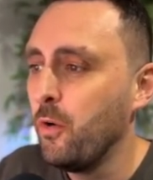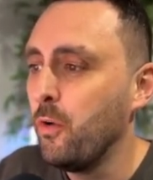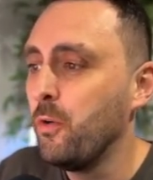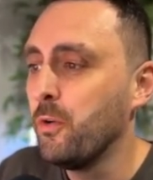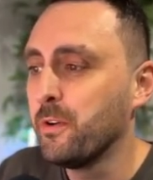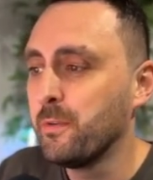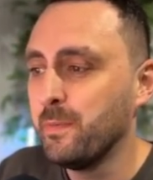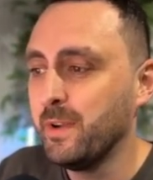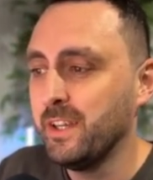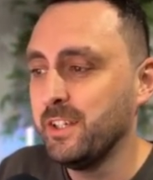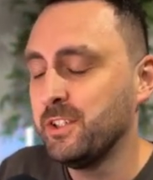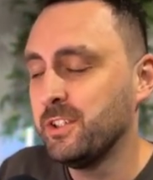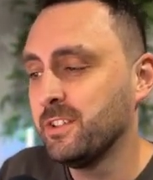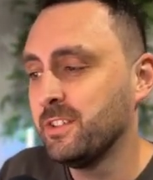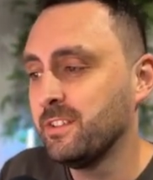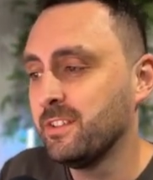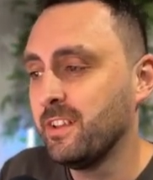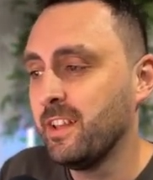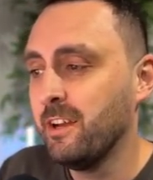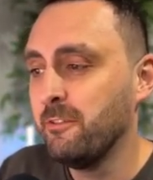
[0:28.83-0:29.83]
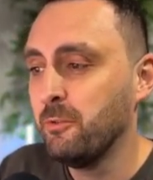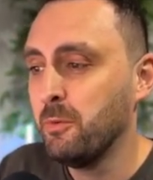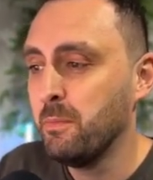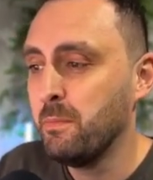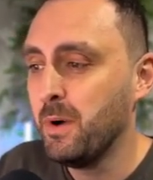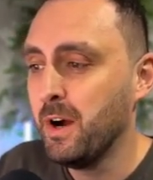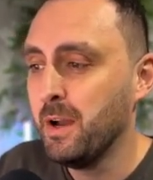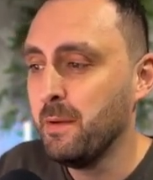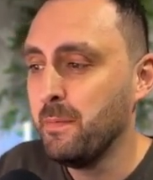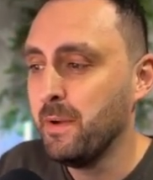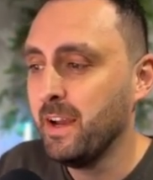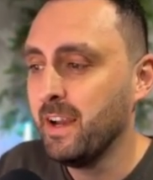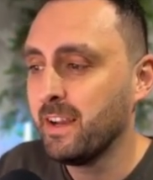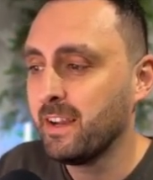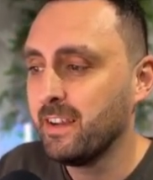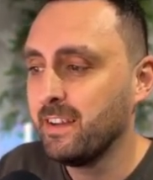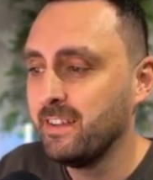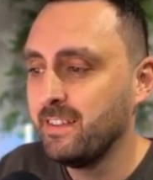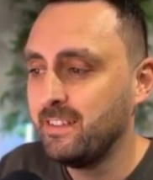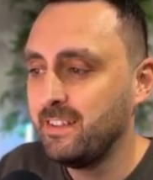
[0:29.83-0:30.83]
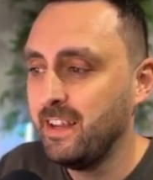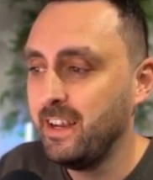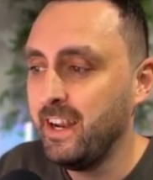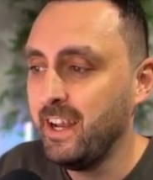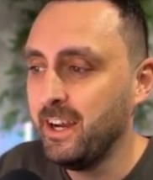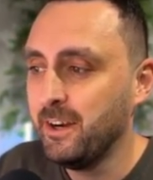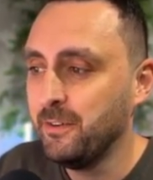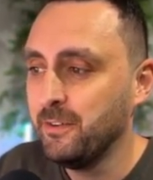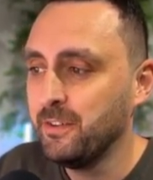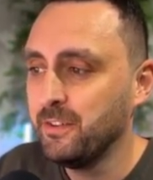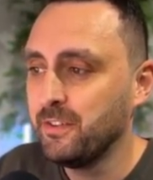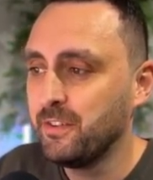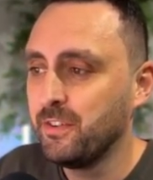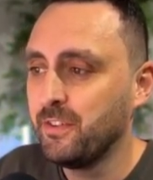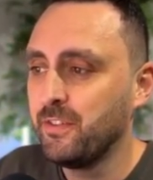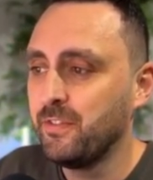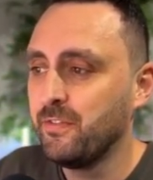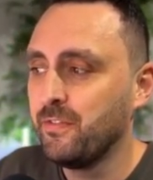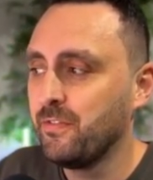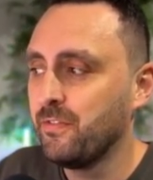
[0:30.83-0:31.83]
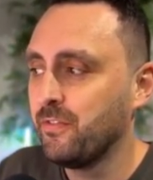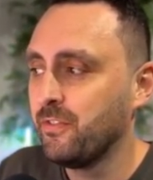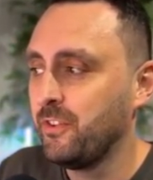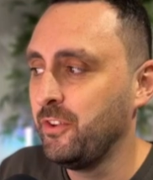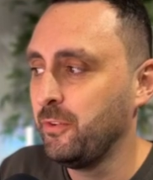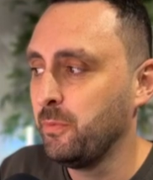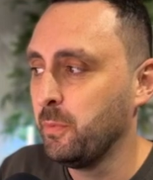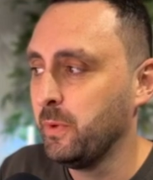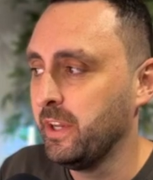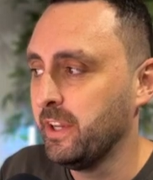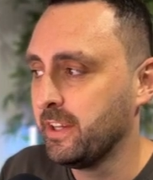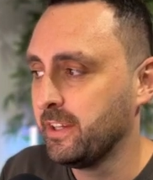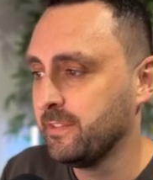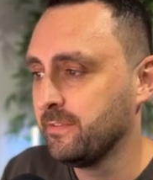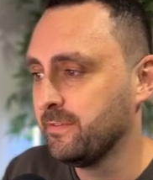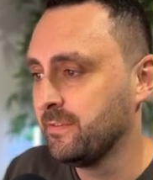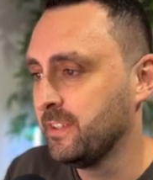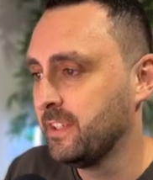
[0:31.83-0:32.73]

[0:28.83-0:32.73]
automations that will buy back 10 hours this week.